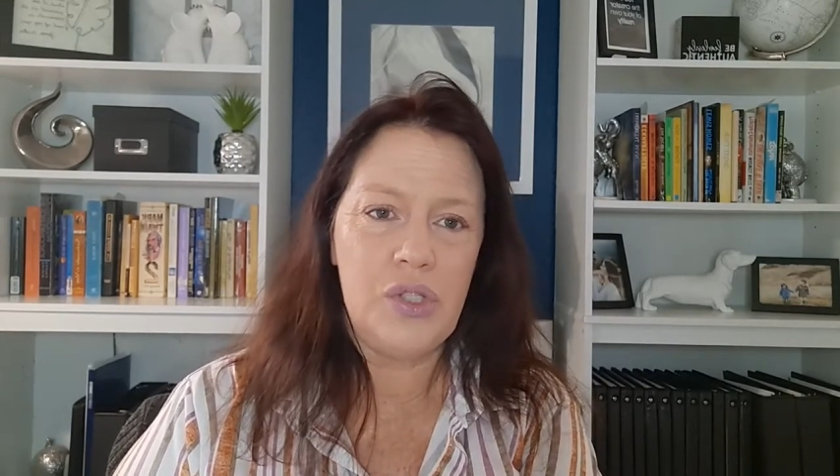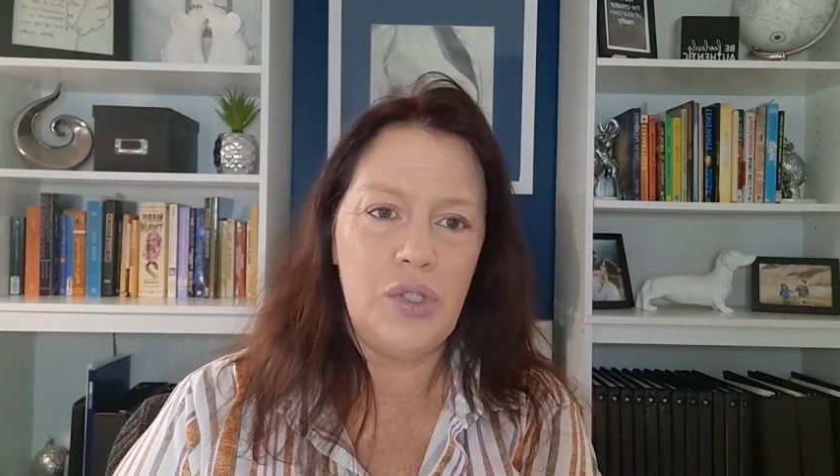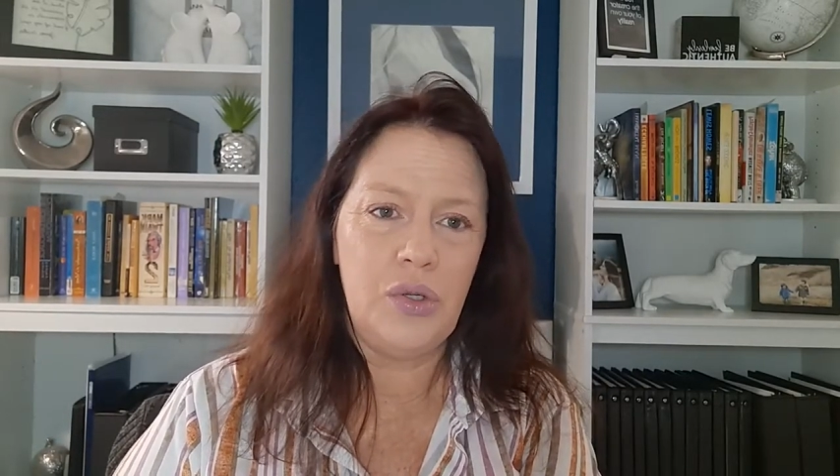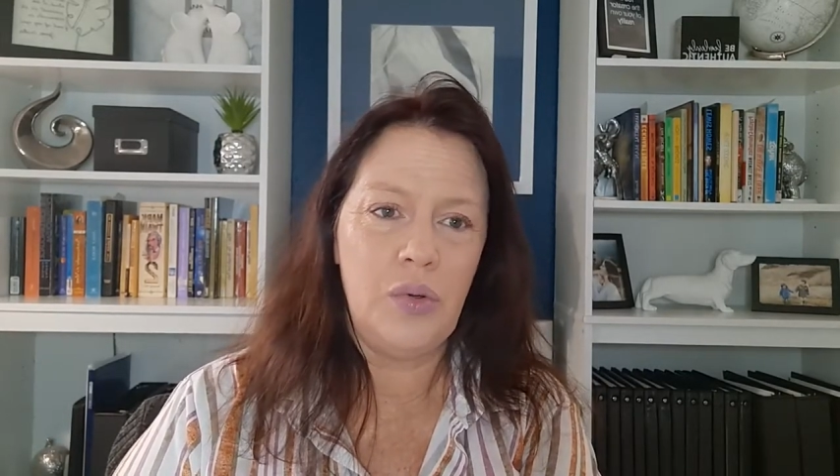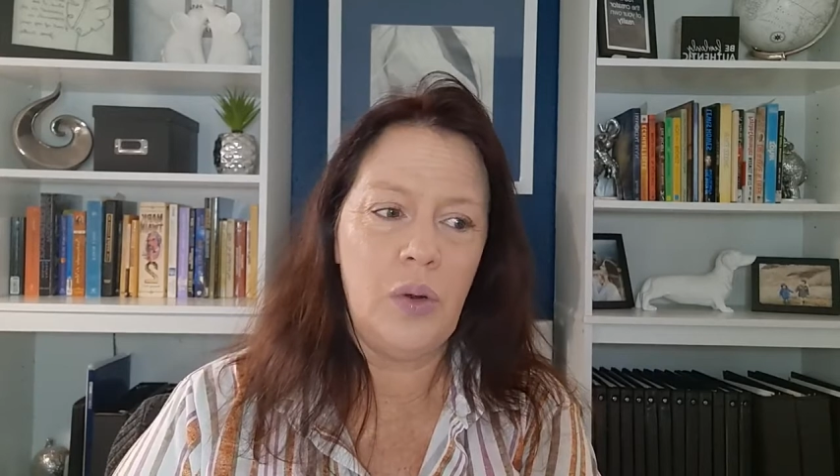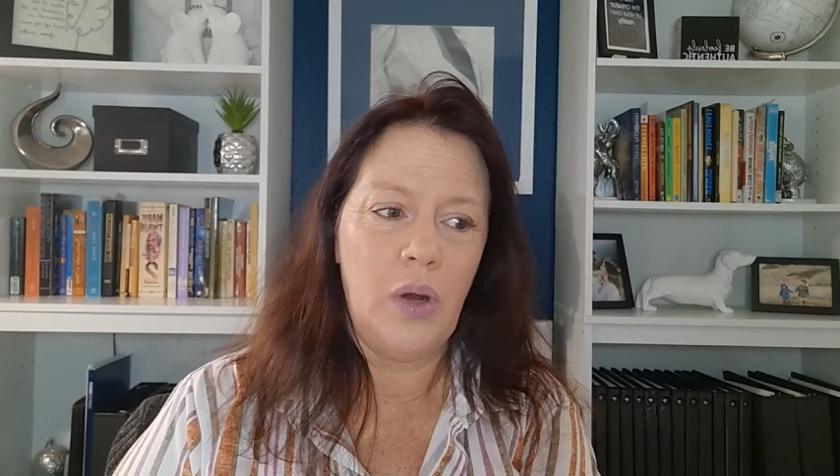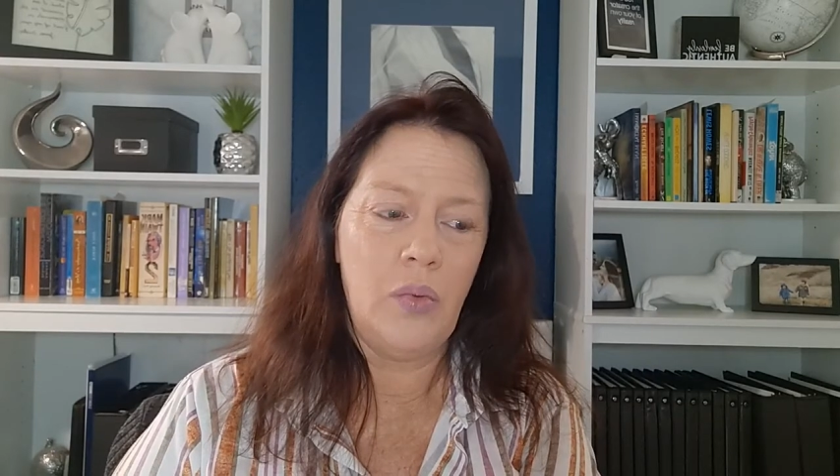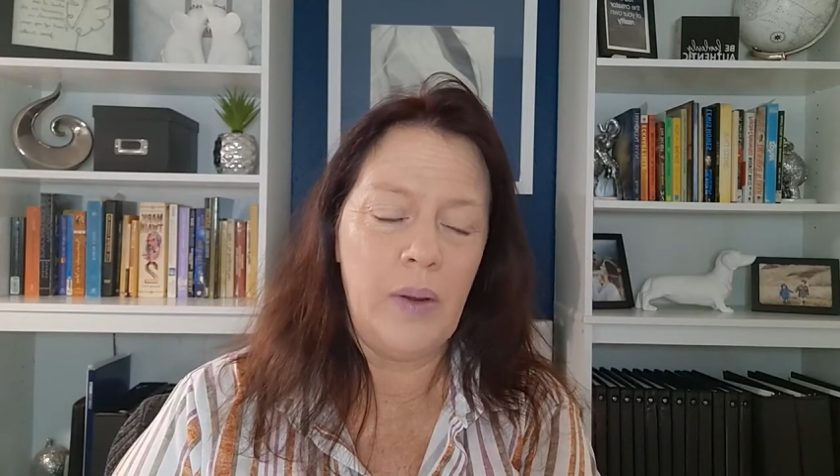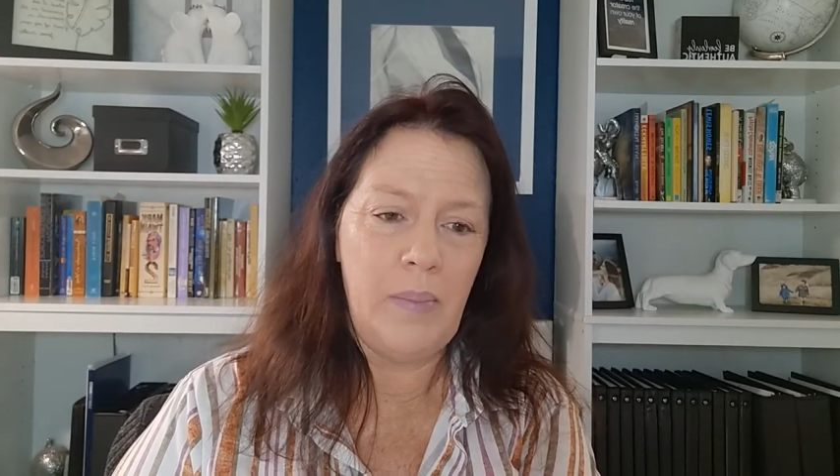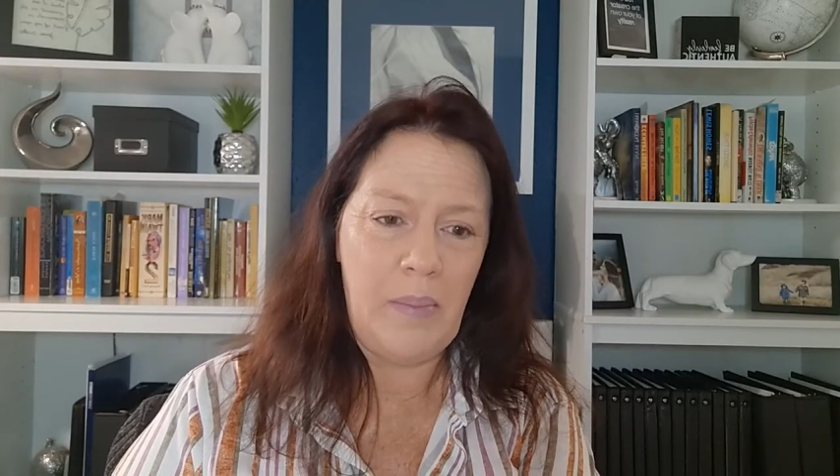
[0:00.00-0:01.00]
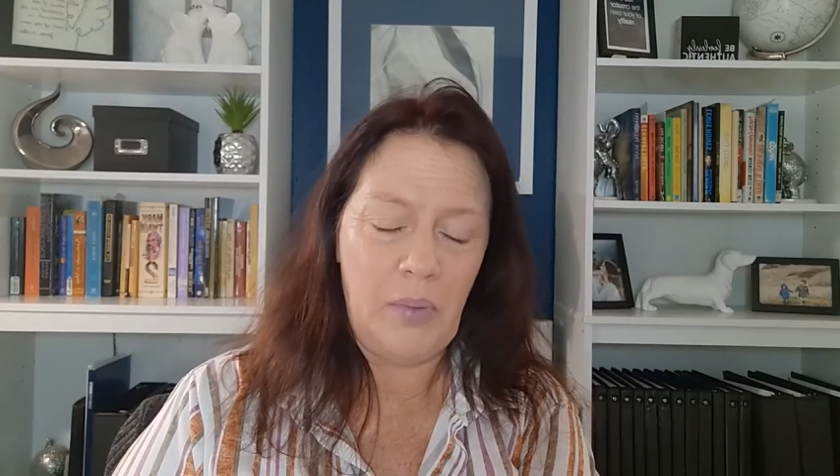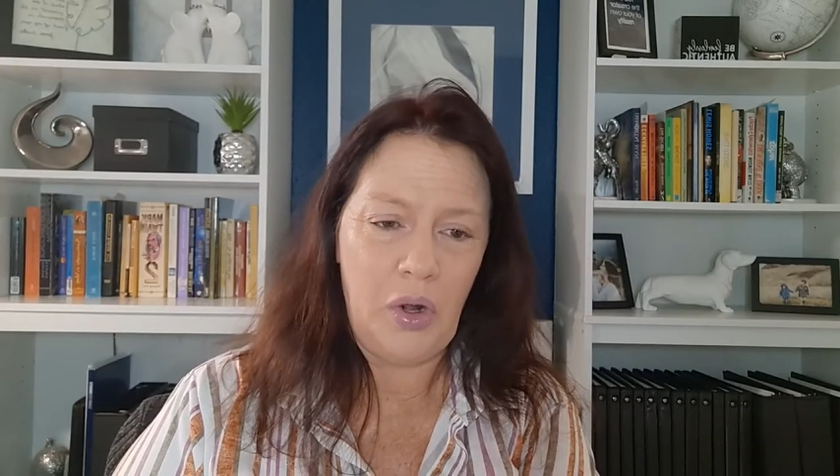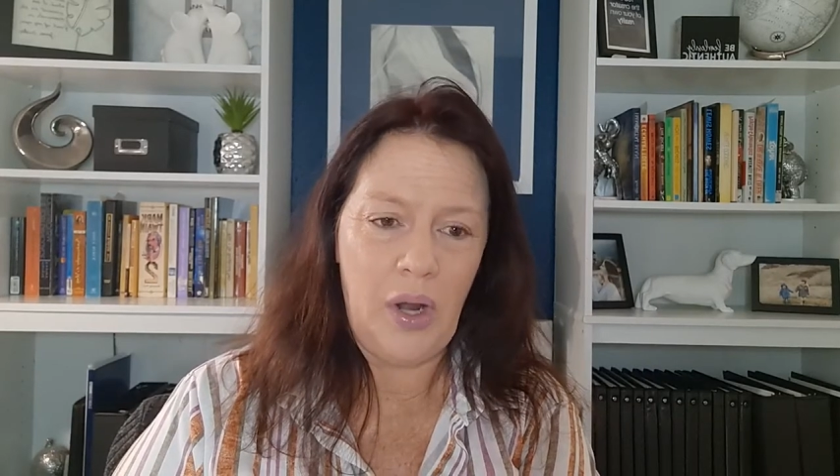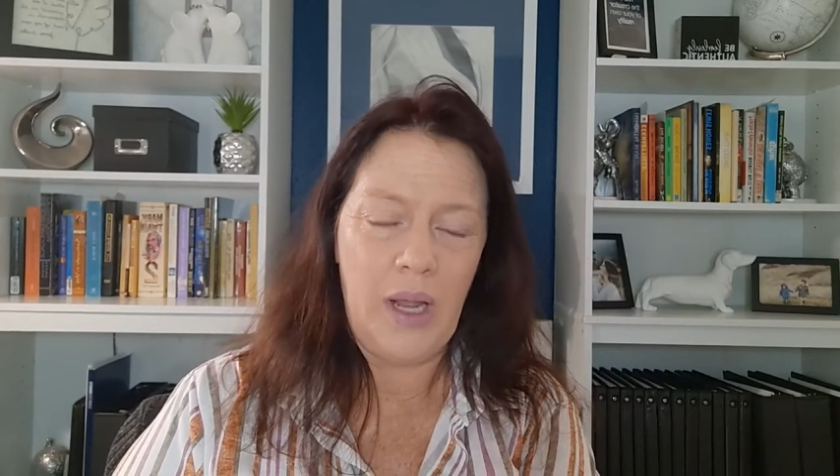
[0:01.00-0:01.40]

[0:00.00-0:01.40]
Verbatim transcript: to remember.